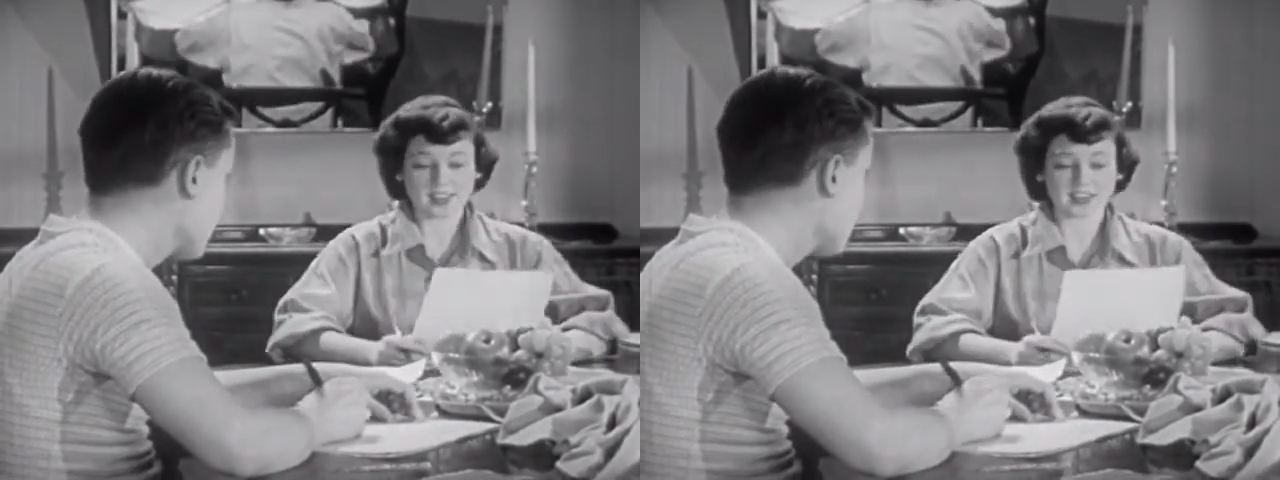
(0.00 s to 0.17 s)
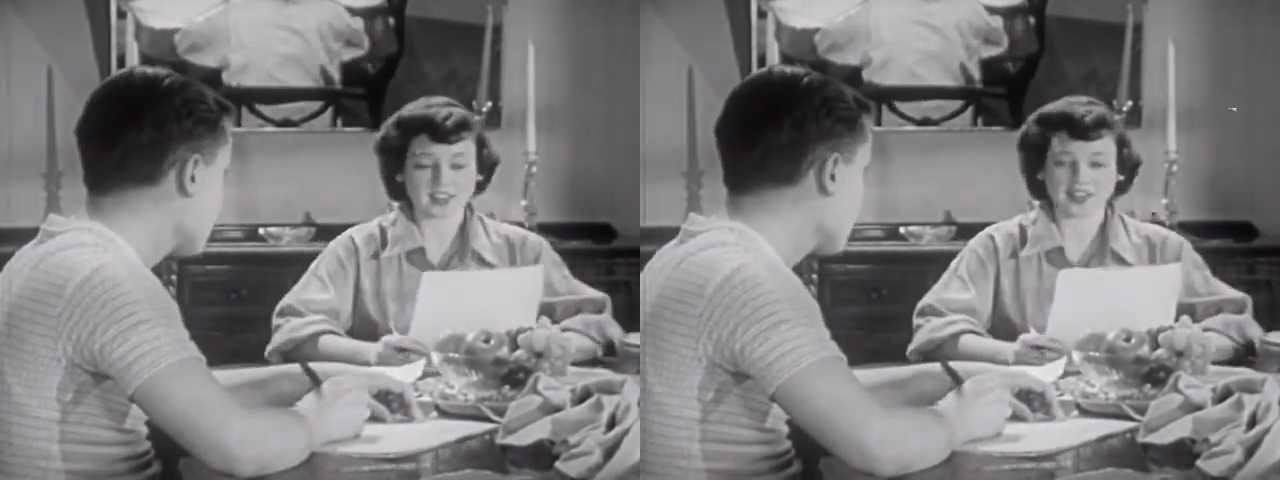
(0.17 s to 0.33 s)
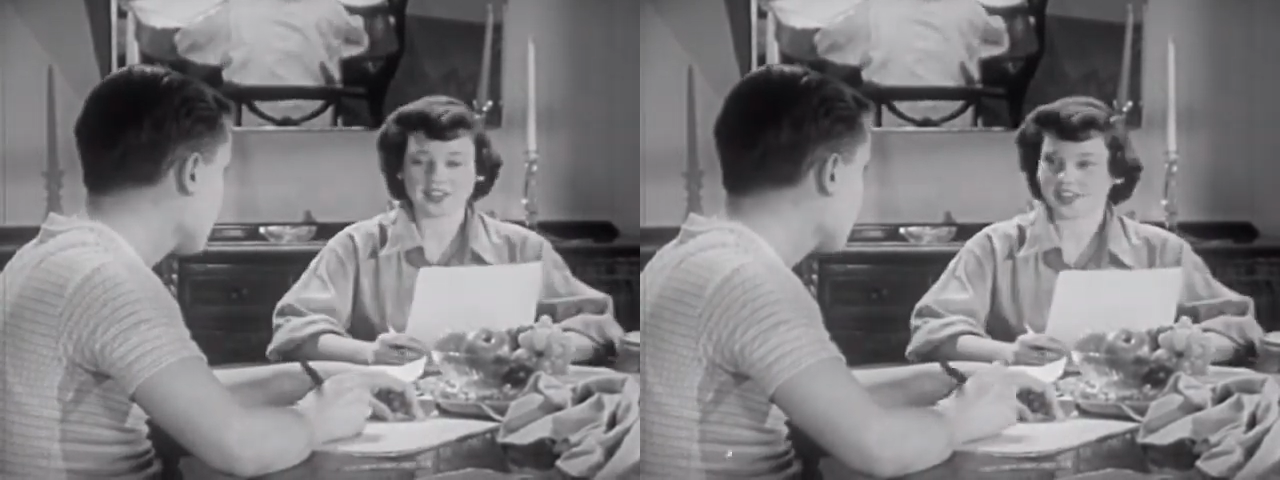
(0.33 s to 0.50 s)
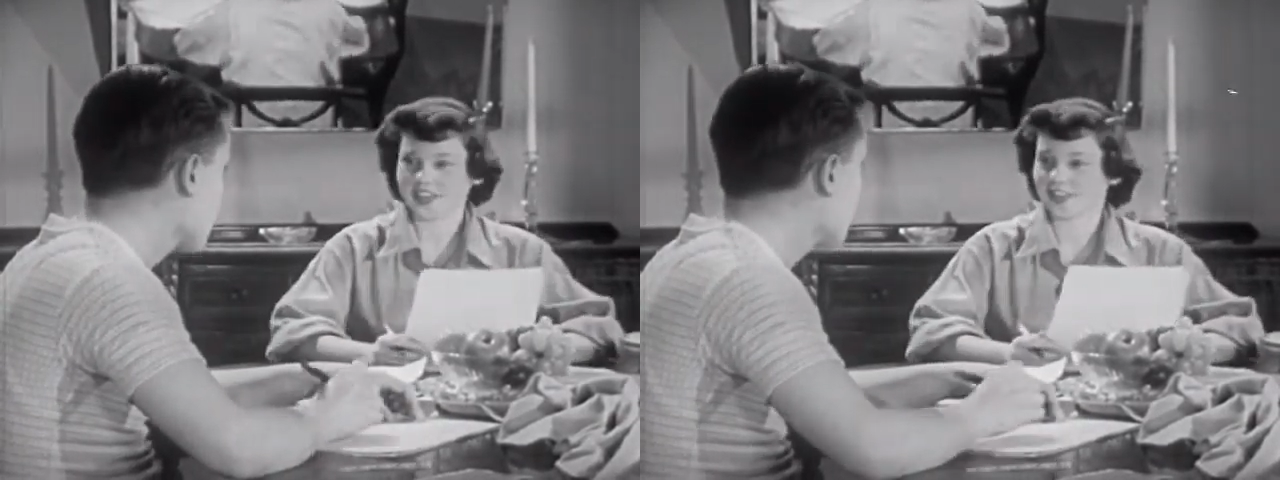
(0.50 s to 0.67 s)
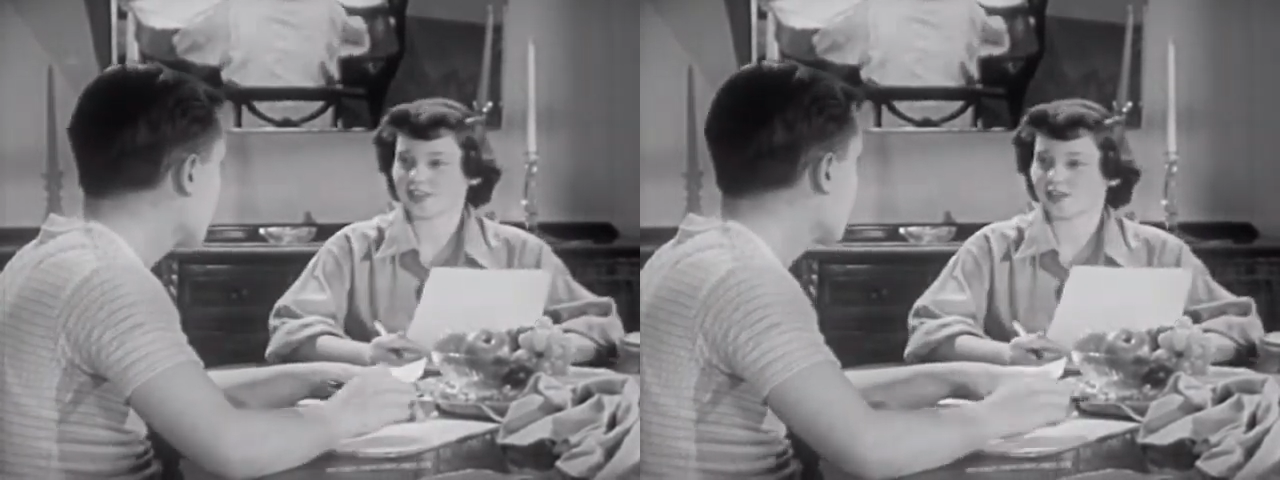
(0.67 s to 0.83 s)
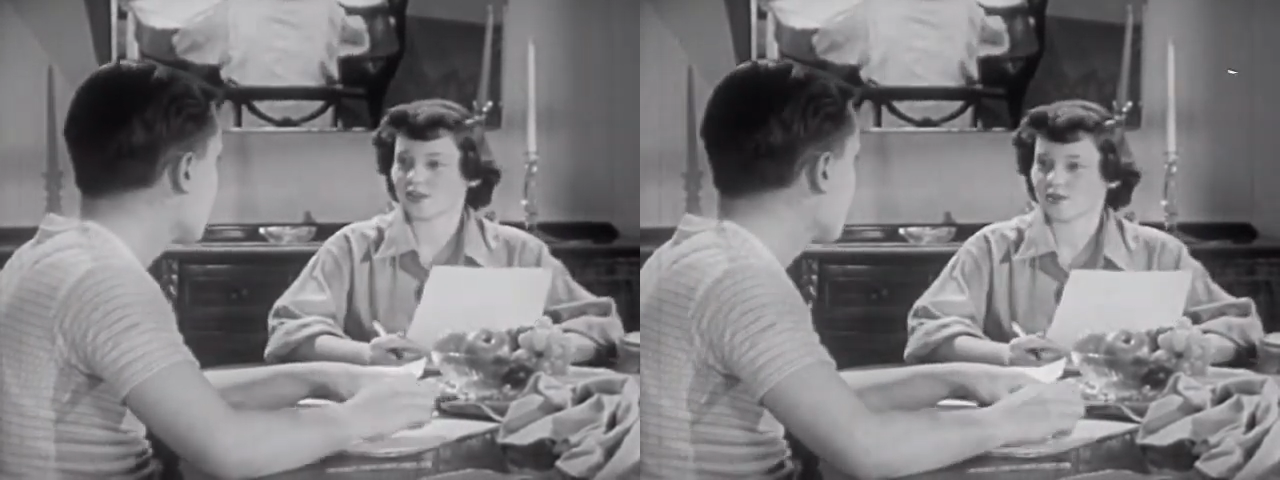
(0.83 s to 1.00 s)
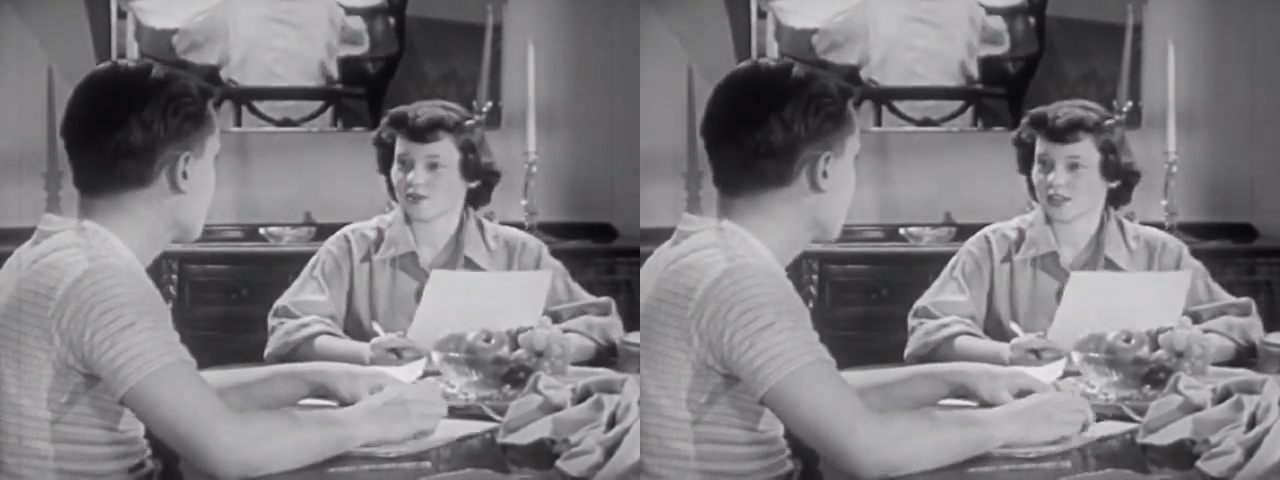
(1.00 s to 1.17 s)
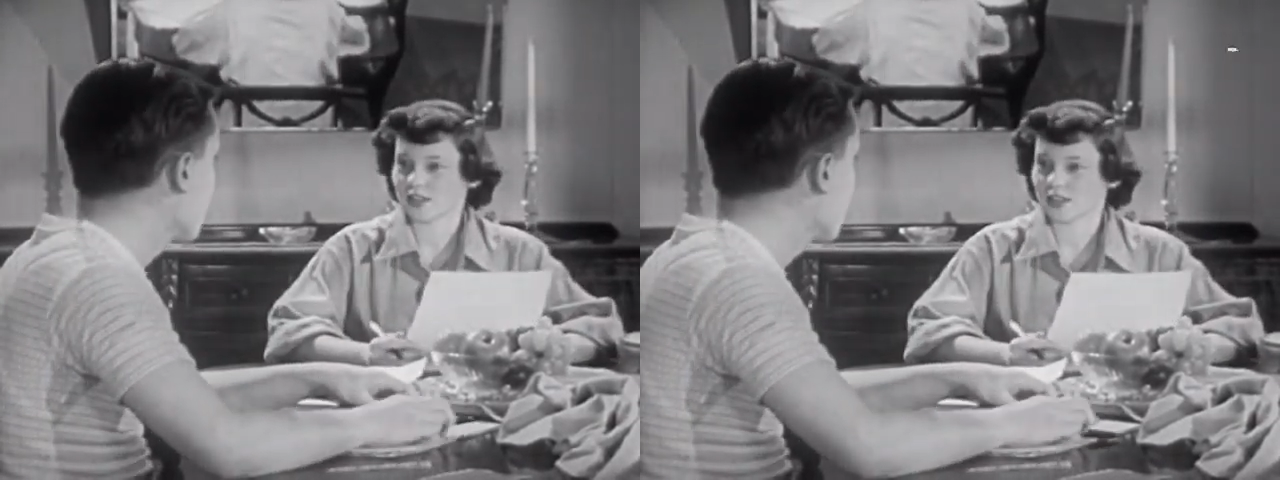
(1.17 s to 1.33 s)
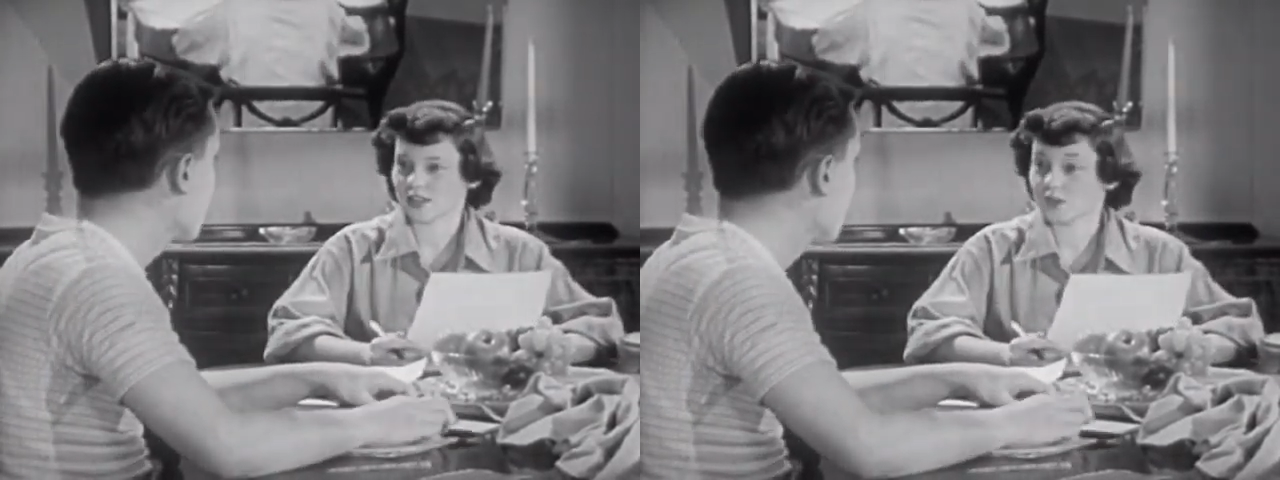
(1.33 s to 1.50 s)
that's a good thank you note.
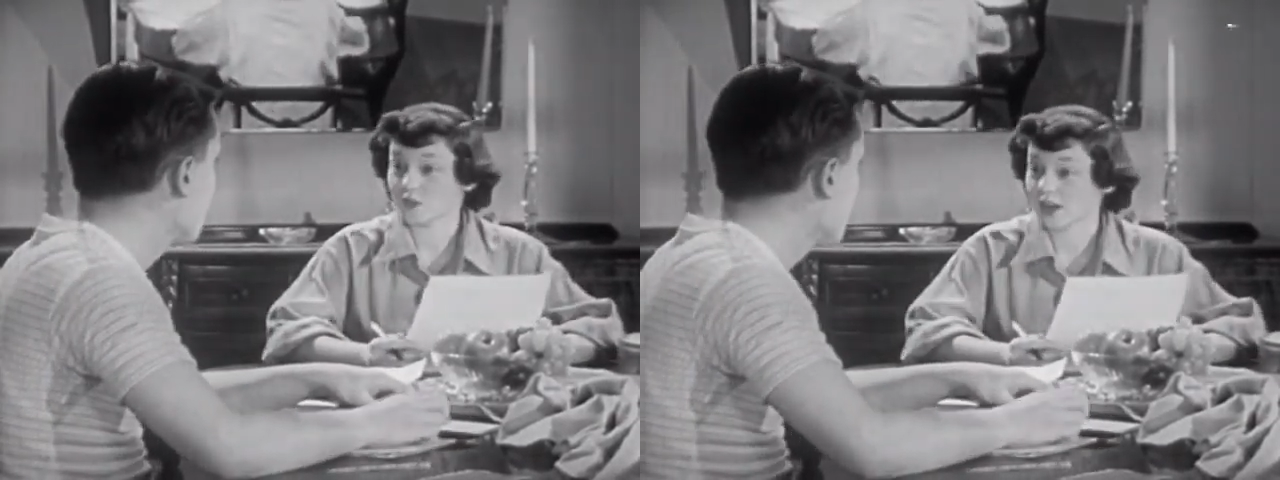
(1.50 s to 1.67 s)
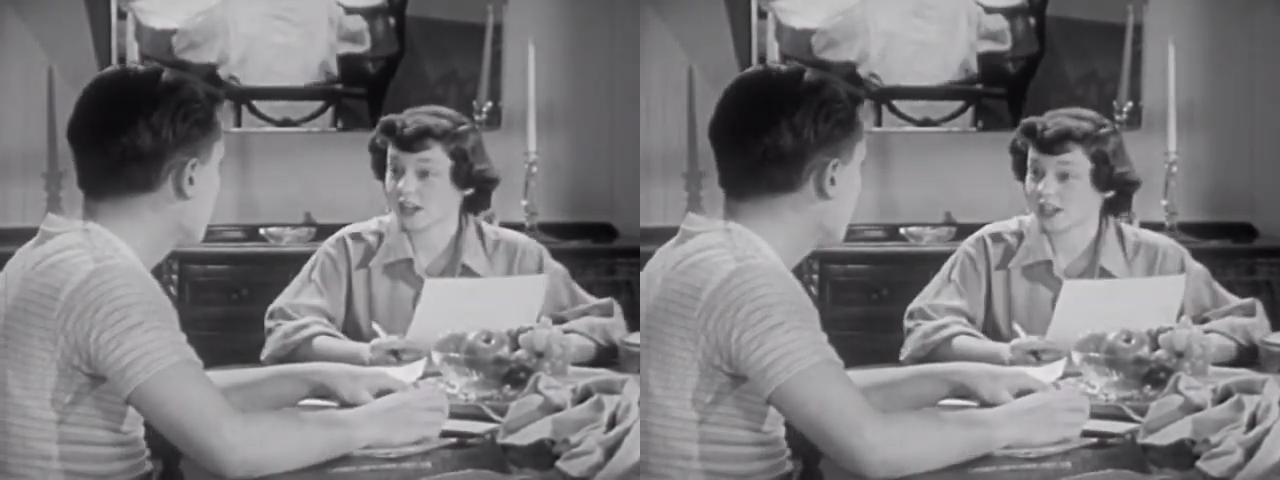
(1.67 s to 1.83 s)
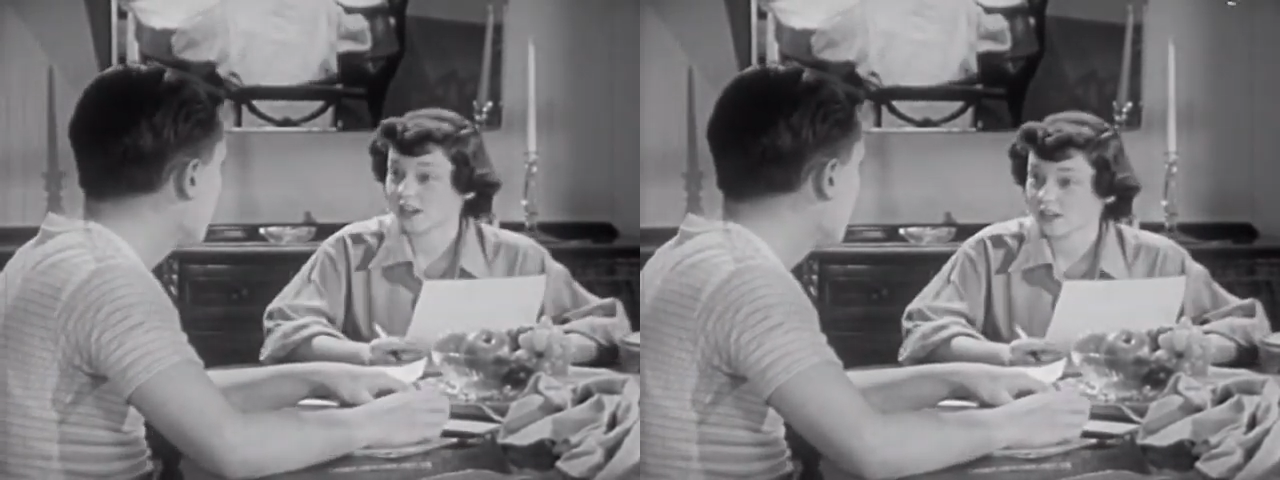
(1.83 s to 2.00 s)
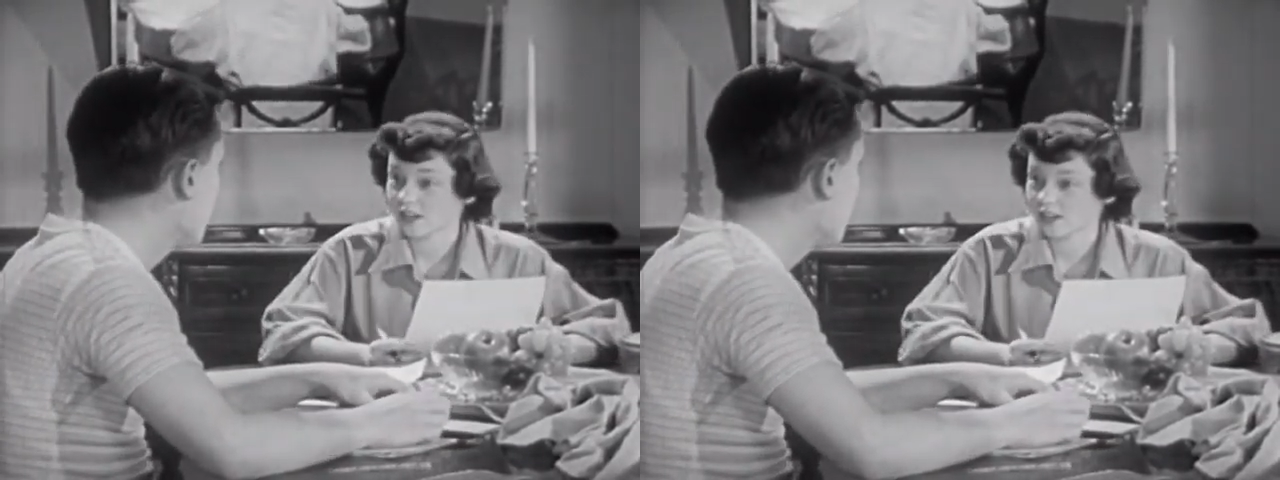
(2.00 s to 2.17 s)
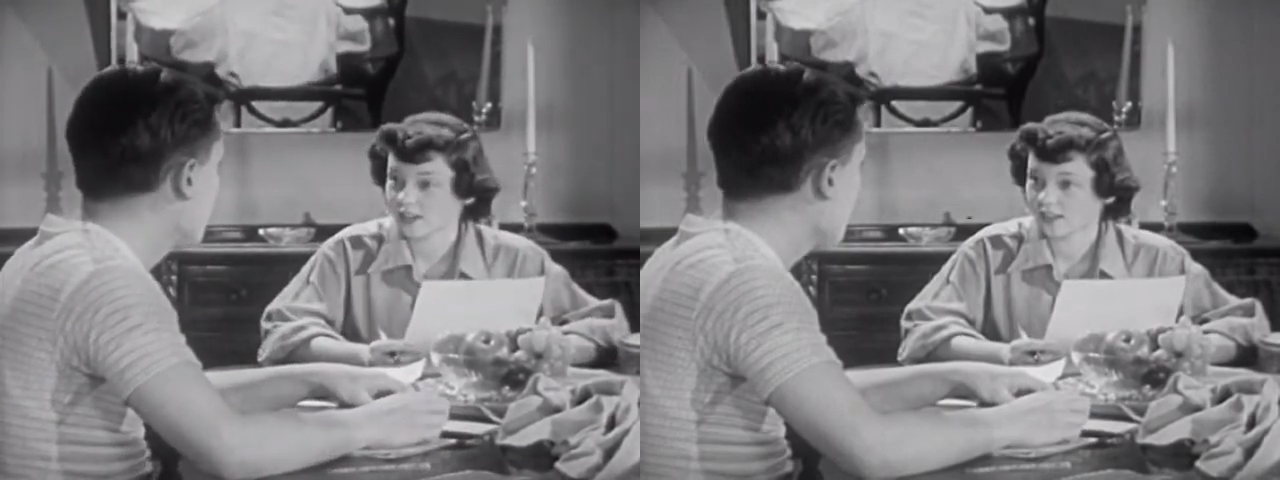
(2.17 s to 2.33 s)
Do you want to hear it?